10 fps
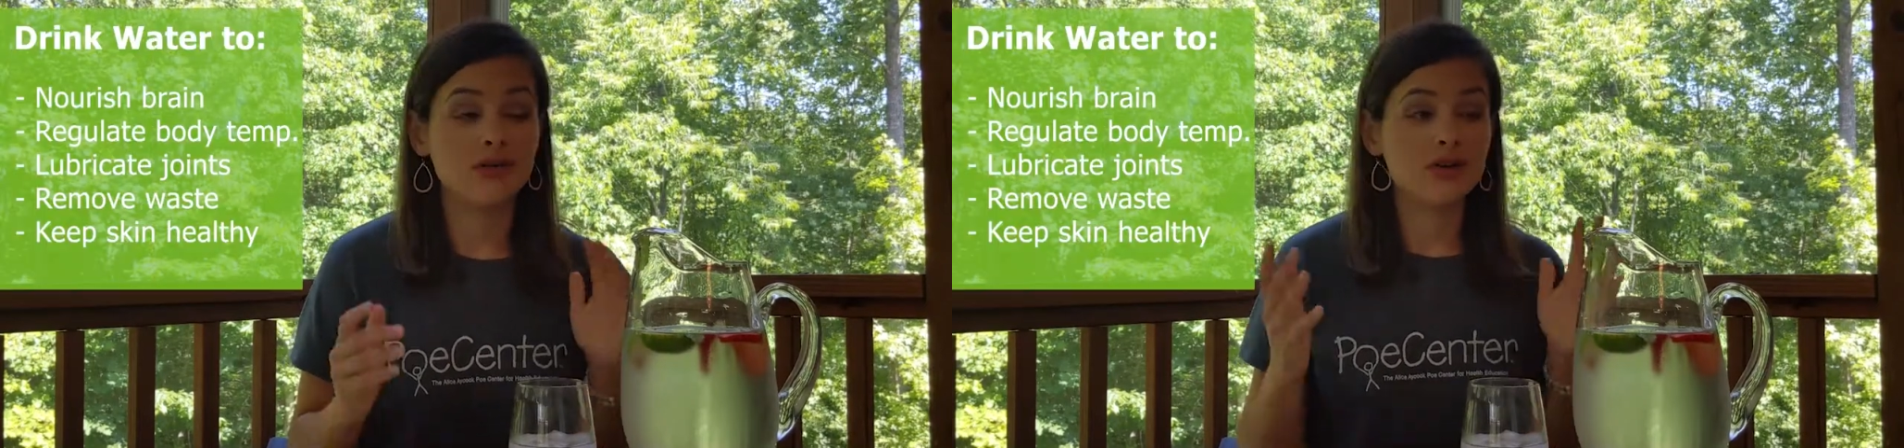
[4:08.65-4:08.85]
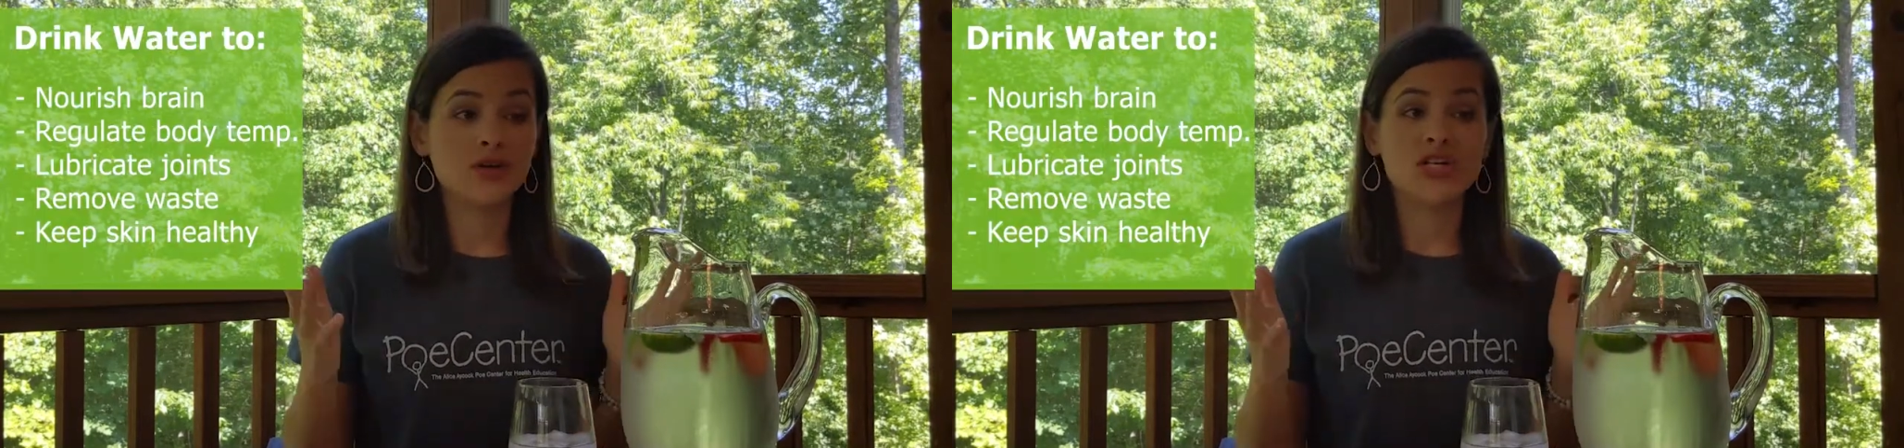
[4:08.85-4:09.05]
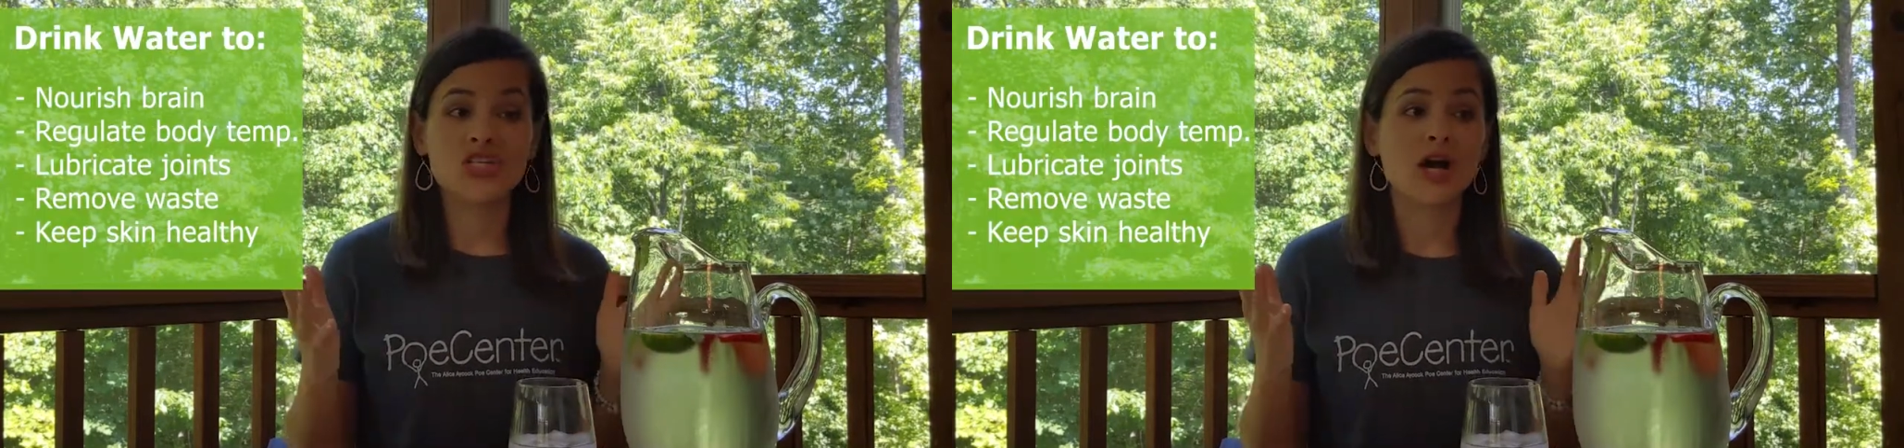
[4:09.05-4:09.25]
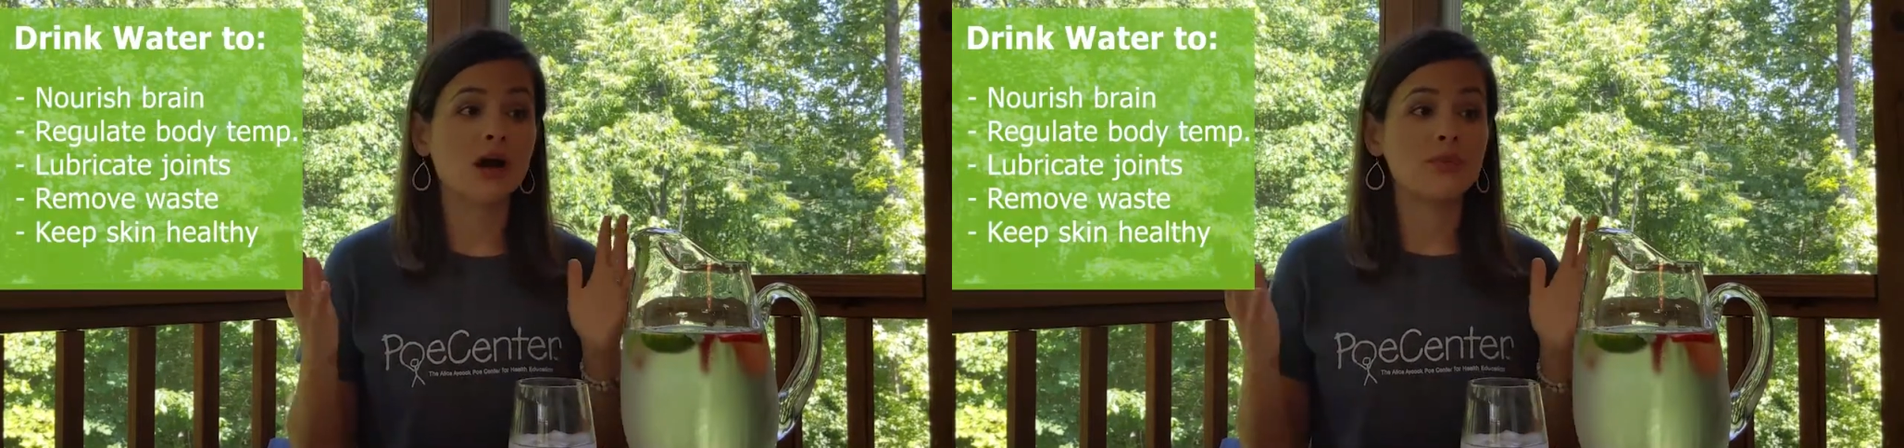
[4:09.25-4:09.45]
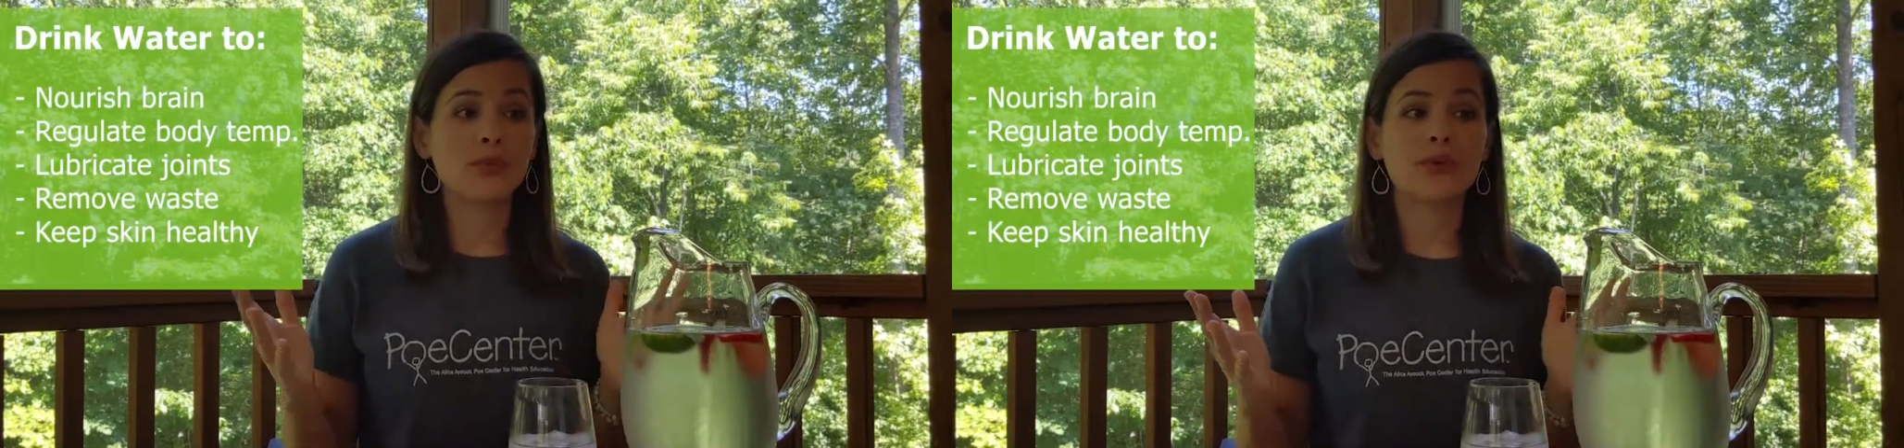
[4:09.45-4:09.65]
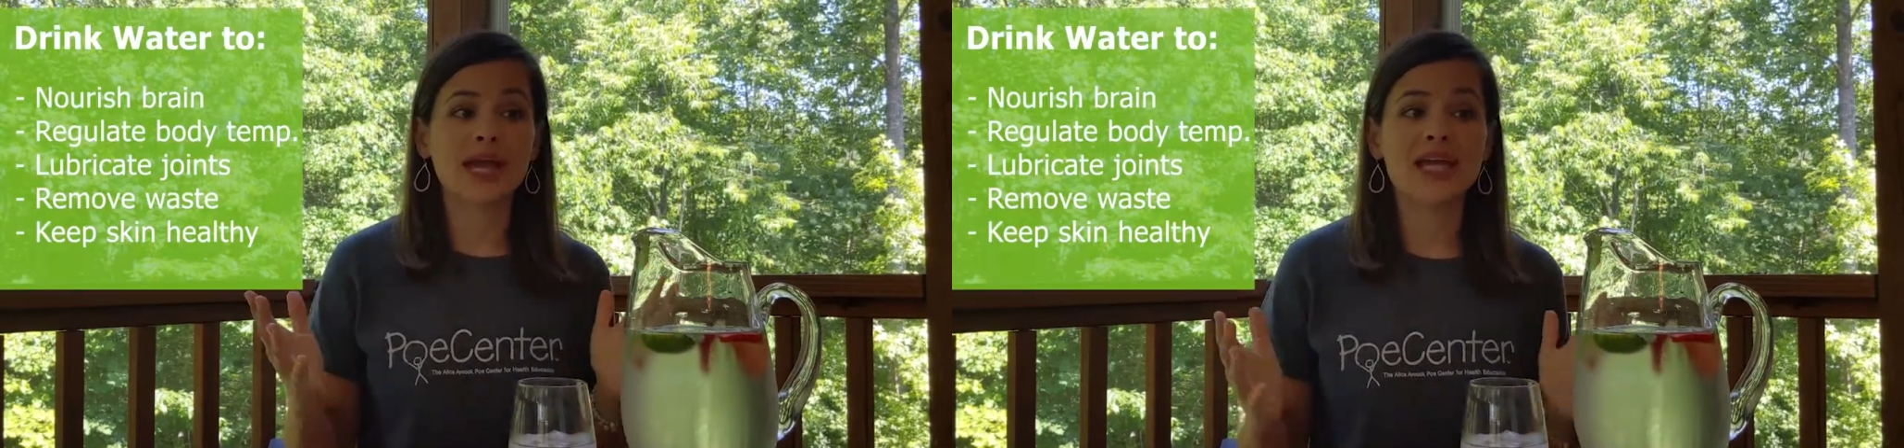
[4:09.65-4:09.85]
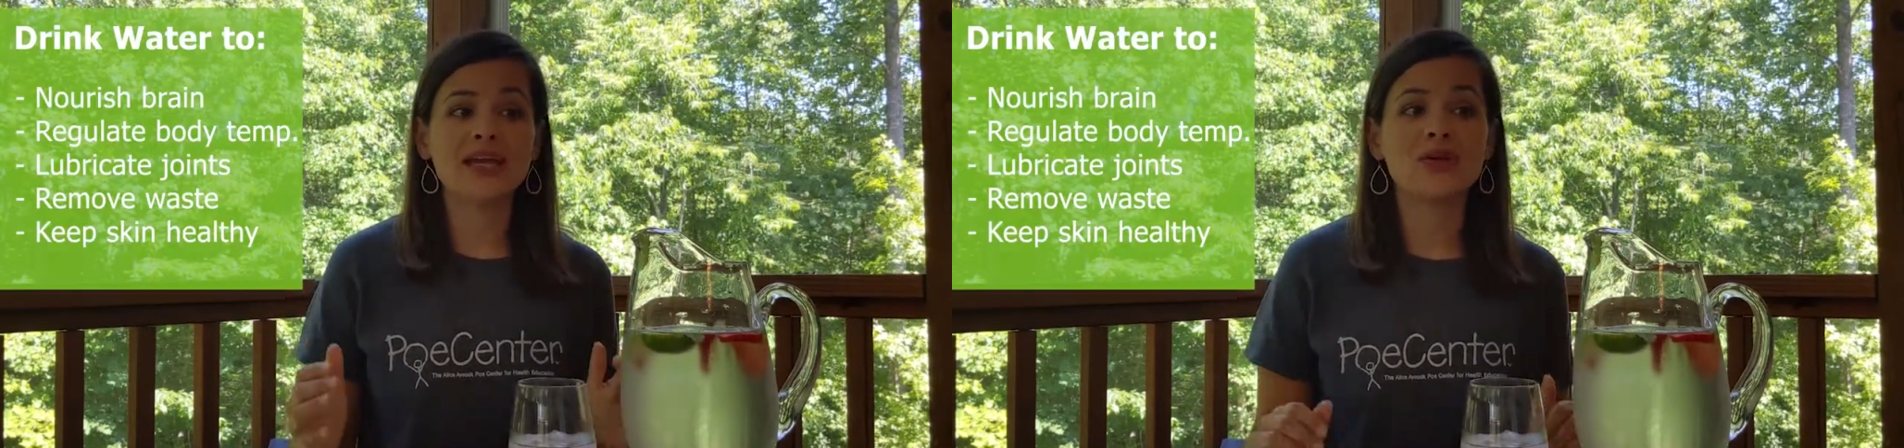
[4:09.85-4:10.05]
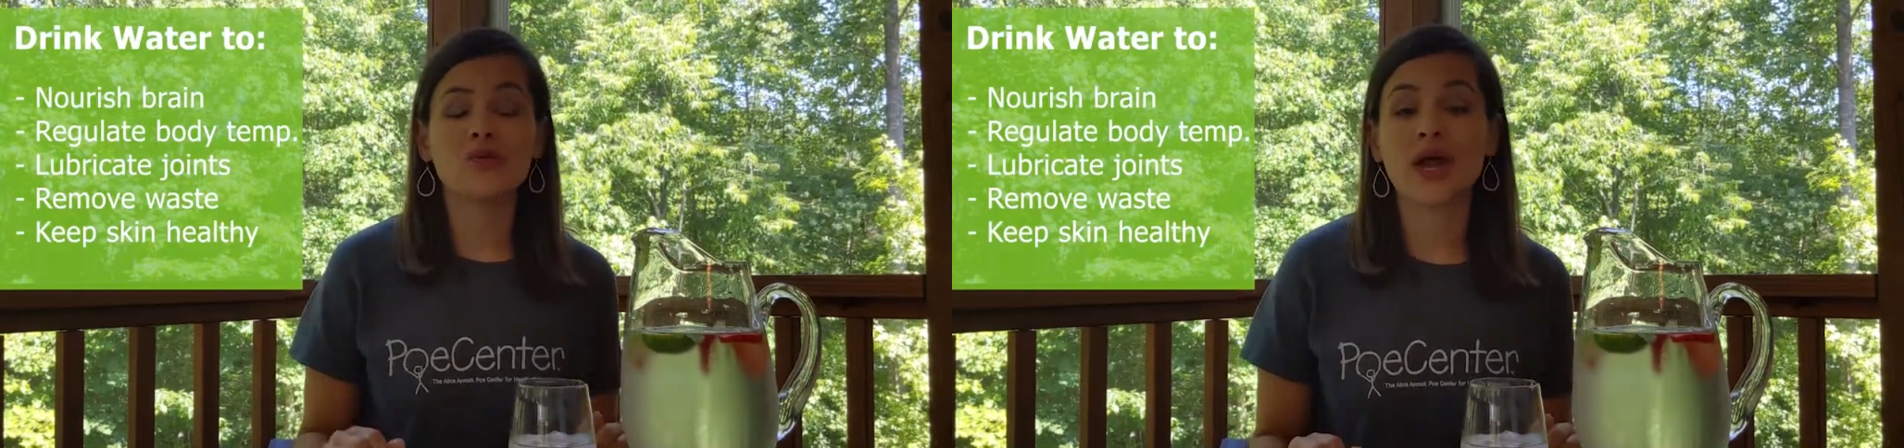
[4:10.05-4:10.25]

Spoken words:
nourish our brain,